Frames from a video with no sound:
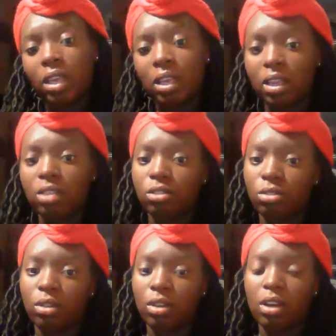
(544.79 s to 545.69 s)

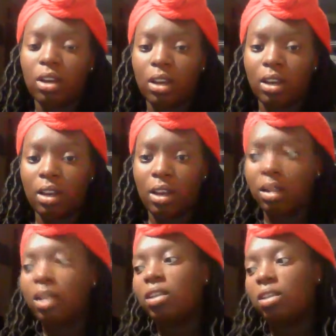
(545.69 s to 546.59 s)
$8,299.
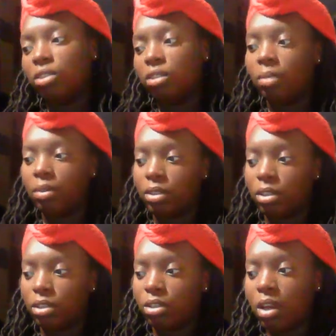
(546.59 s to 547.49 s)
I literally did my
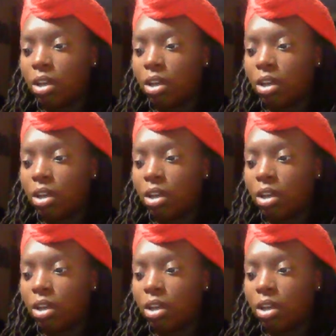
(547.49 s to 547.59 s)
research.